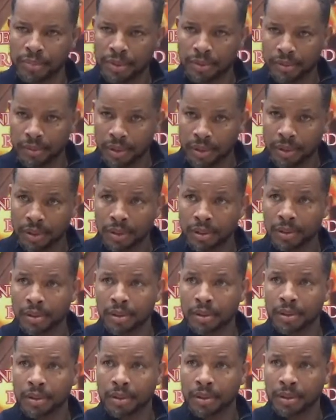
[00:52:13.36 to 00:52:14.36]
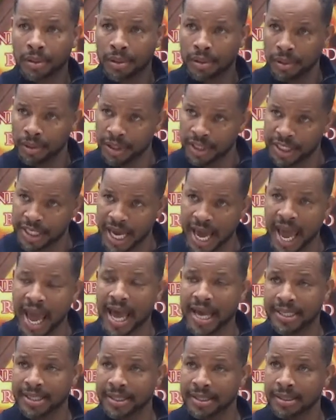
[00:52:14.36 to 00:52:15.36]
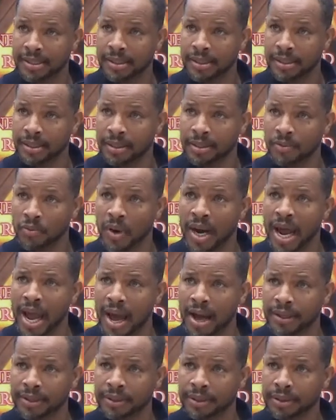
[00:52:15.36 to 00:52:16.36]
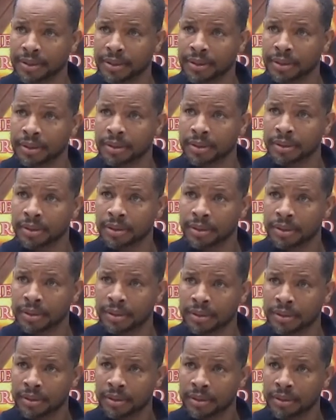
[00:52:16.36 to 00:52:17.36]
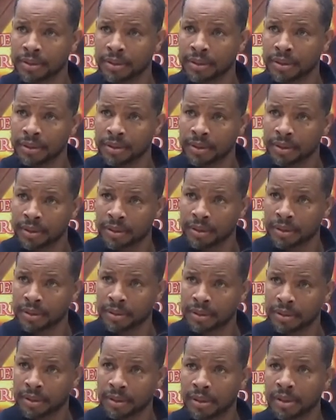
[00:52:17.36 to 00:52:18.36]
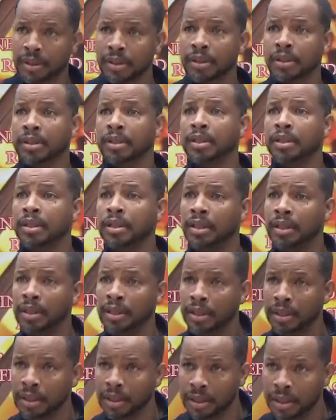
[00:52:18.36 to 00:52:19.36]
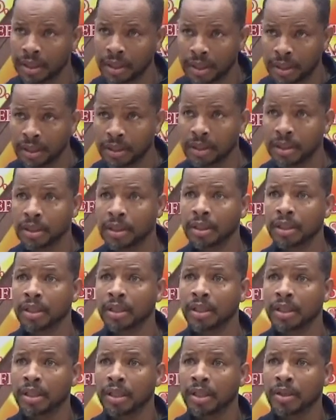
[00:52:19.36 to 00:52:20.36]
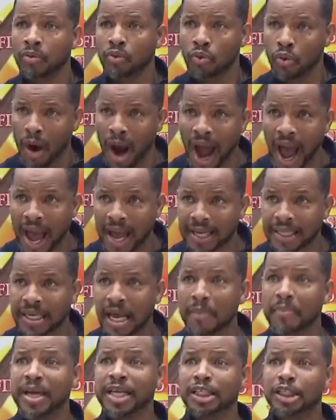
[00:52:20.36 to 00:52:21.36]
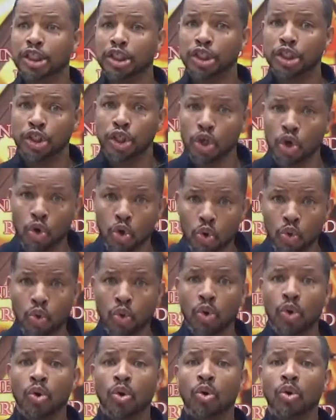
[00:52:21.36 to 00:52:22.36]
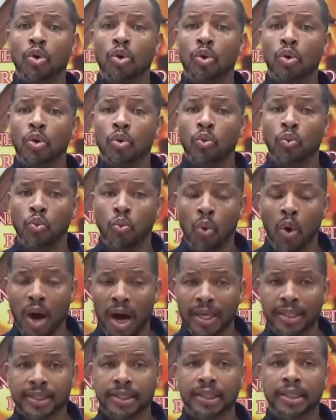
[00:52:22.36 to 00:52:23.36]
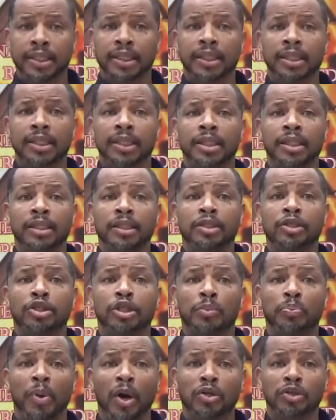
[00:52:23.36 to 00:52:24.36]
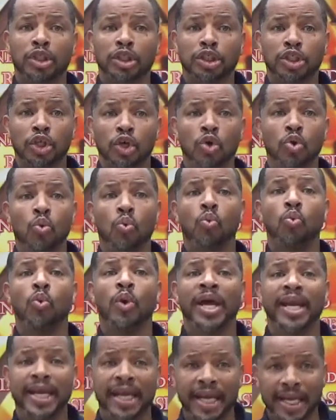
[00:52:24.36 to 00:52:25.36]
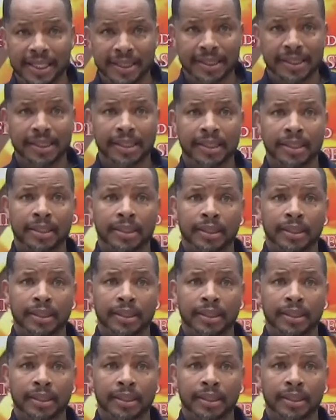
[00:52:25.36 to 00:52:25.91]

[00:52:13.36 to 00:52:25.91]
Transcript: Be observant. Yes. What else? See something physical and end up with a spiritual result. Right. That means do what you're supposed to do with it.